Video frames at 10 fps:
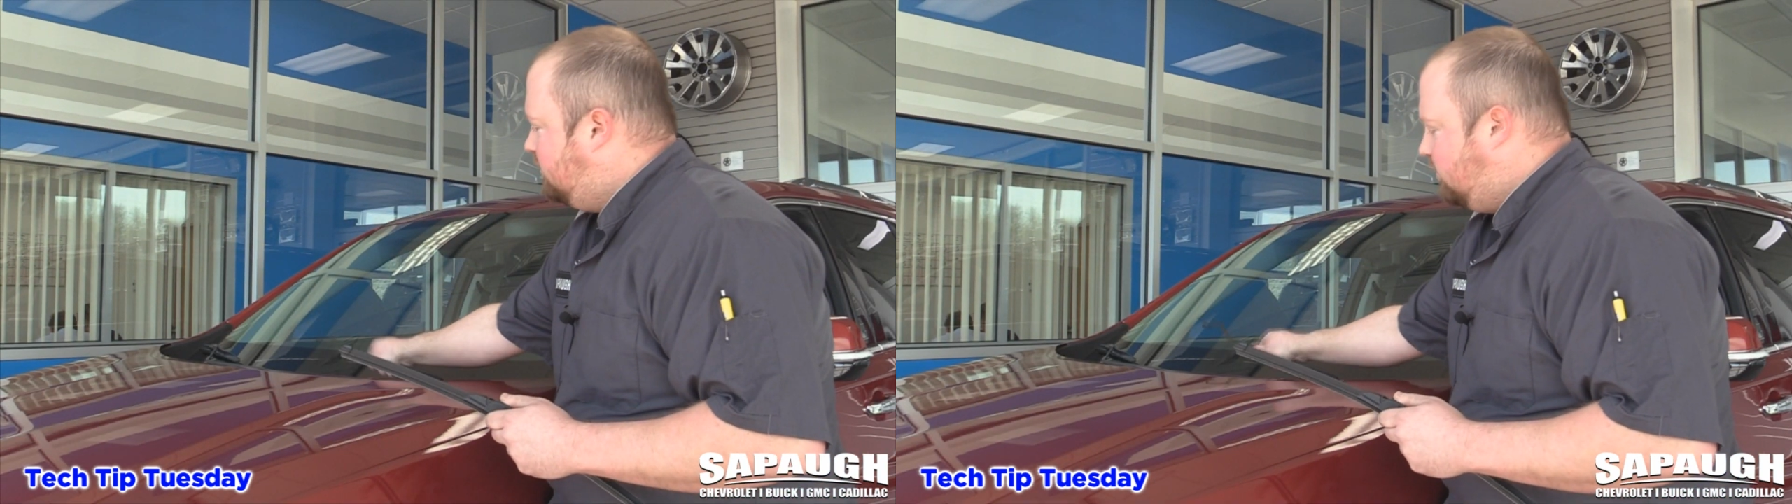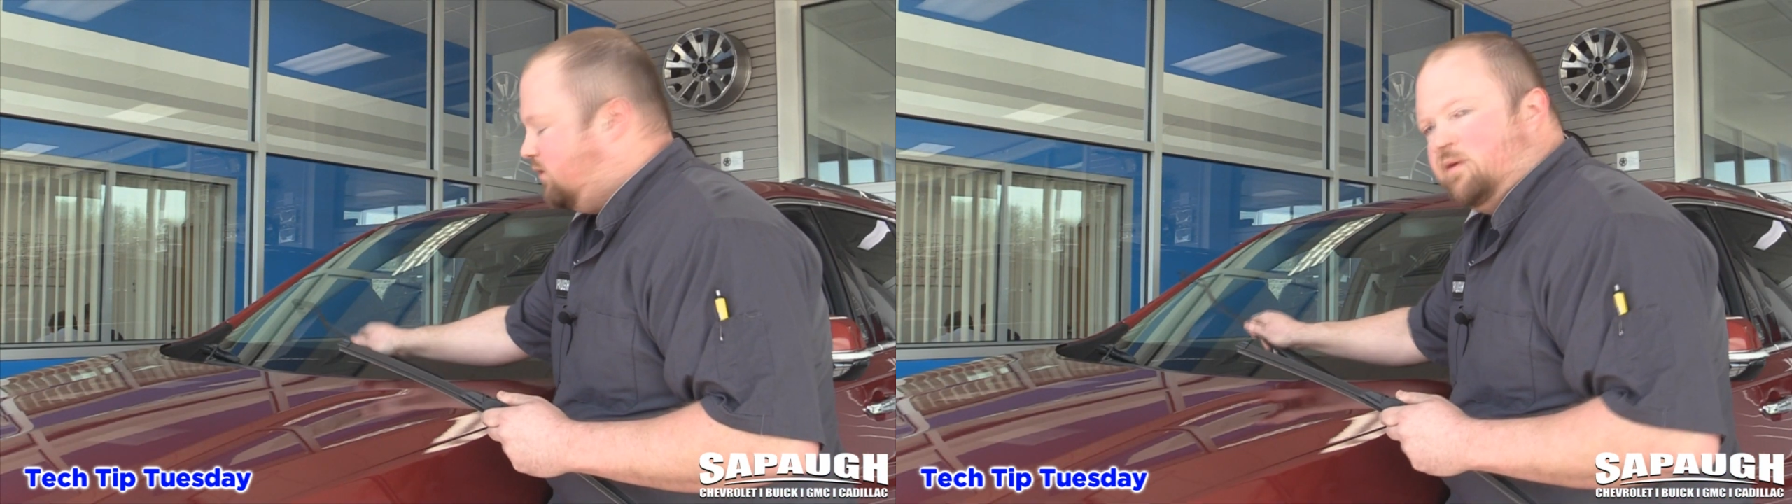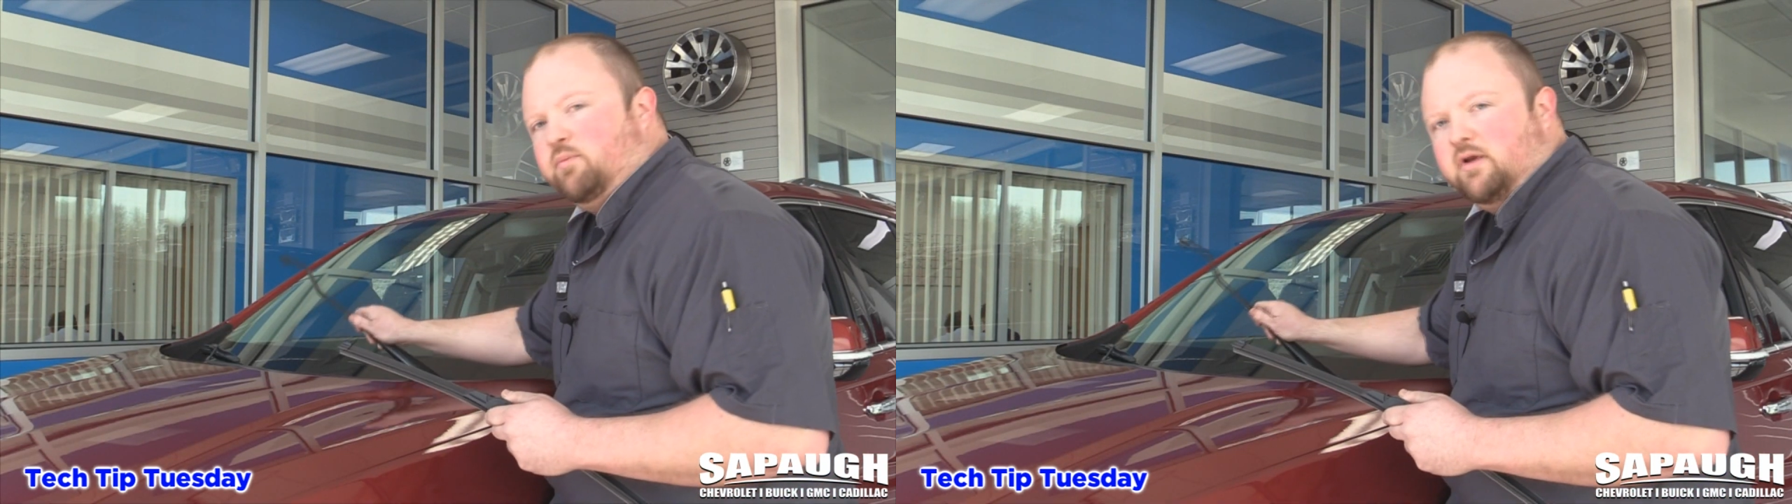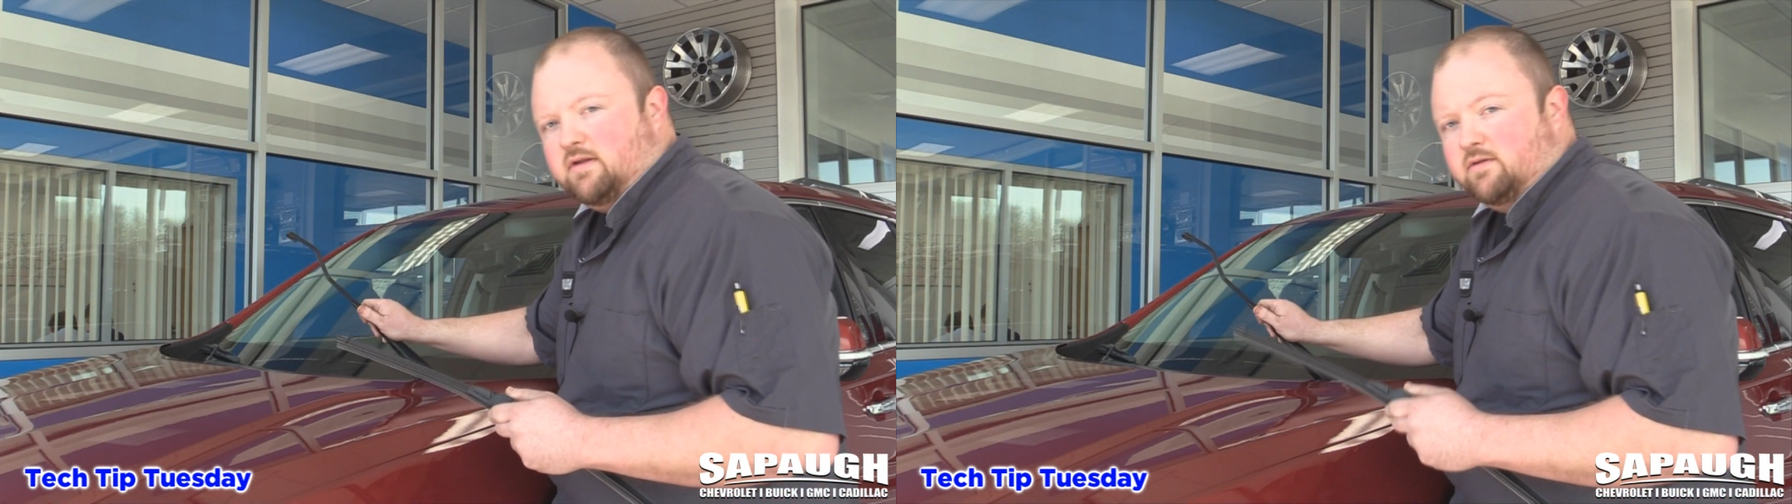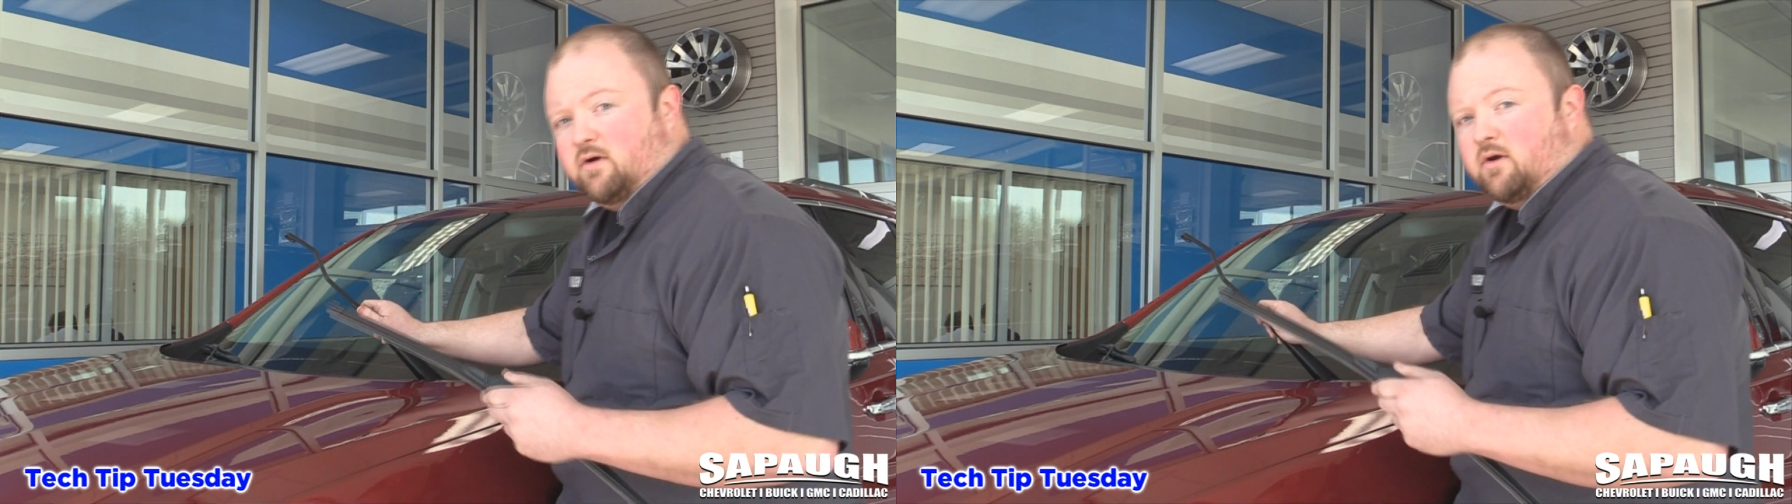we're gonna
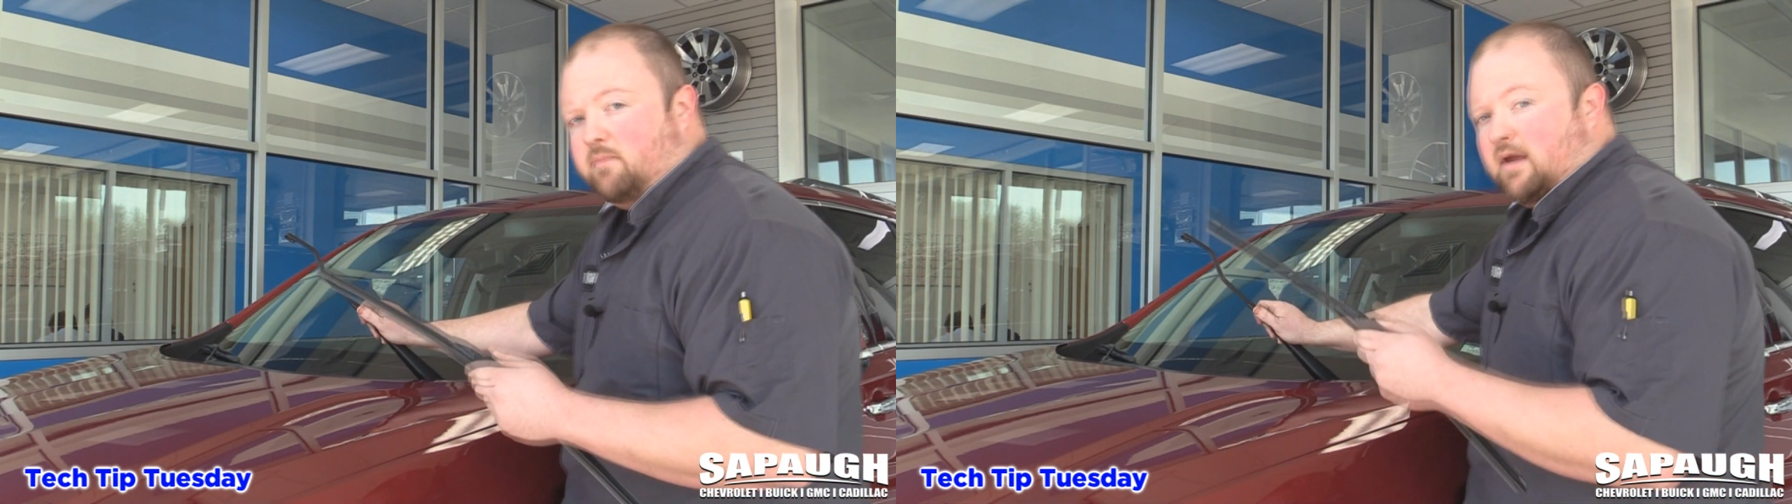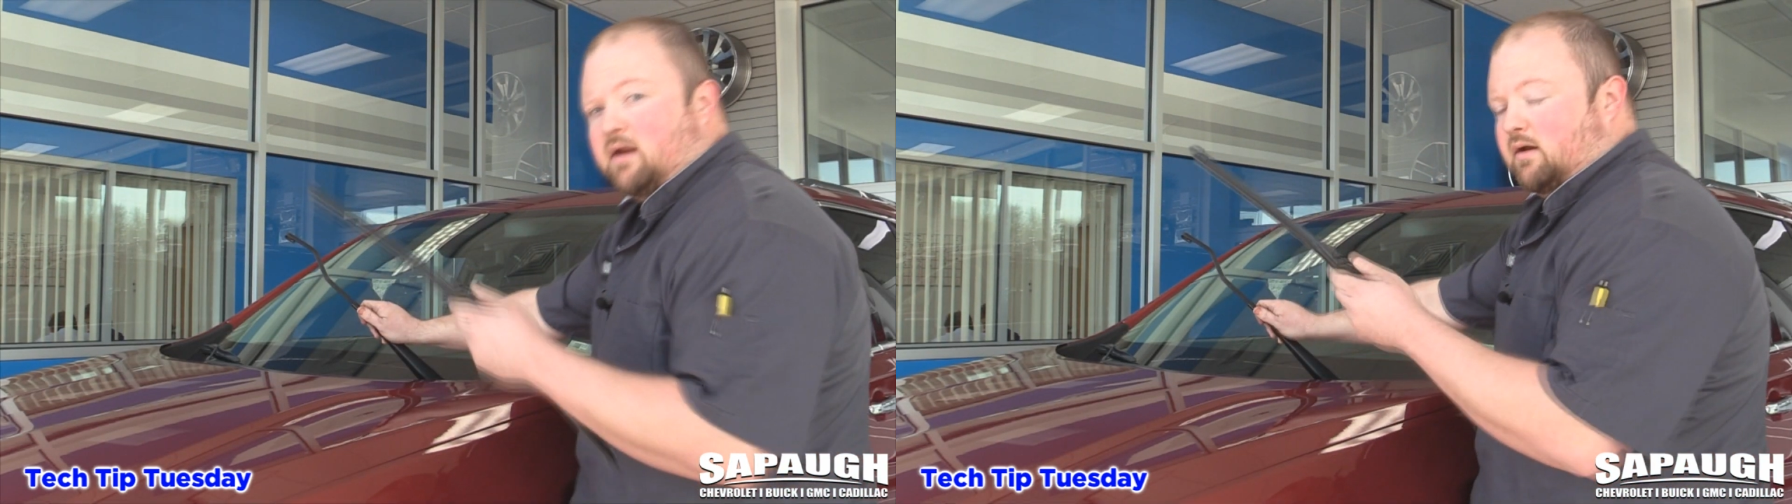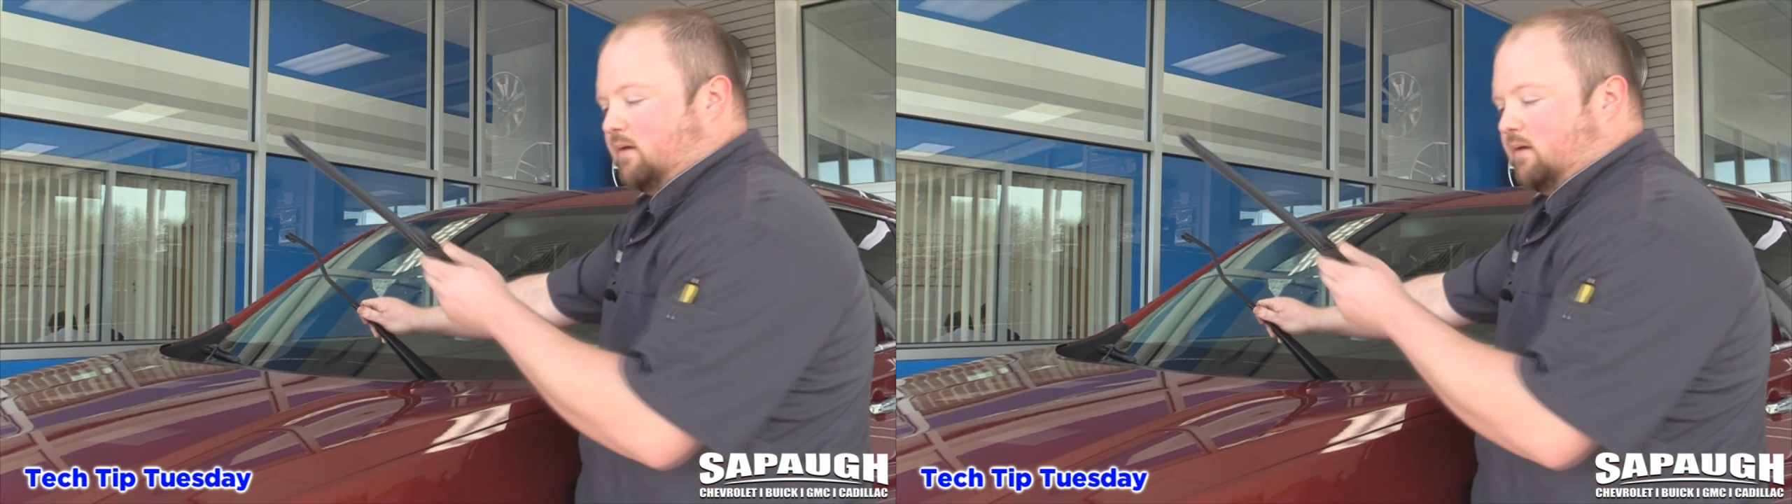put this arm back